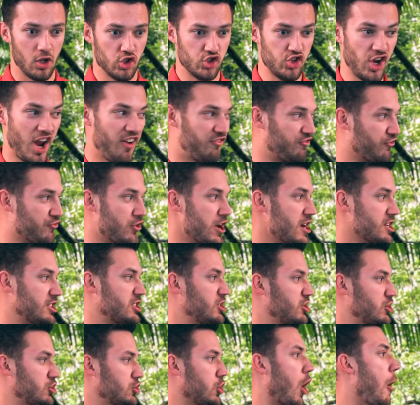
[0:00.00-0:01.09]
Jeffrey
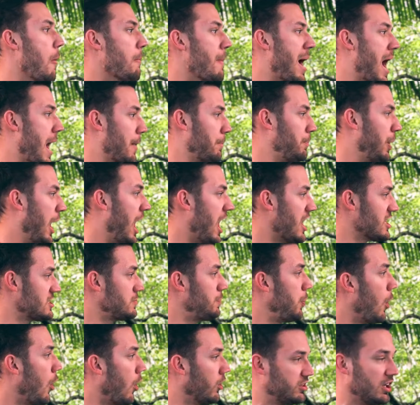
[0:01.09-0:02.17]
stole my
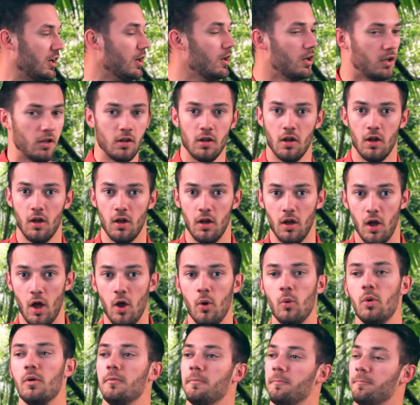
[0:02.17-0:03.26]
passport!
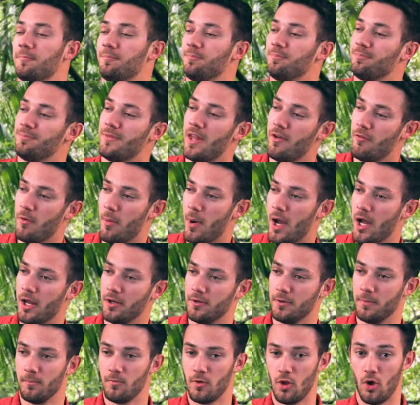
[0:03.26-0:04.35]
Oh, never mind.
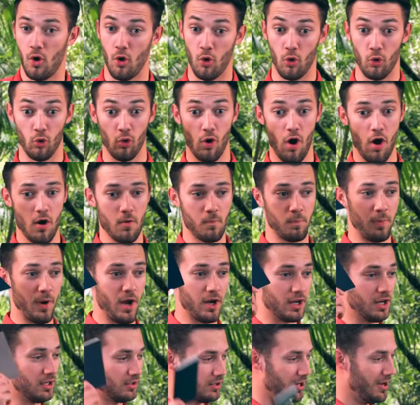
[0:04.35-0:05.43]
Wrong
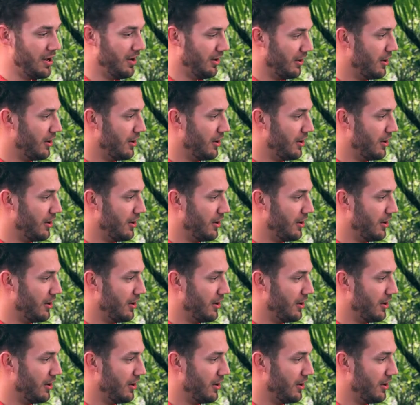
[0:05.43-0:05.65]
pocket.